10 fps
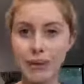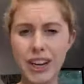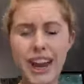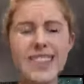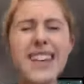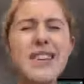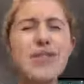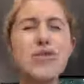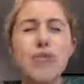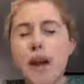which has
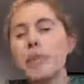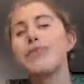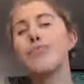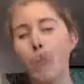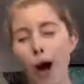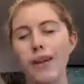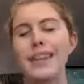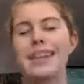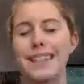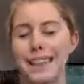incredibly
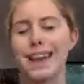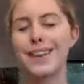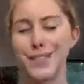rocky clay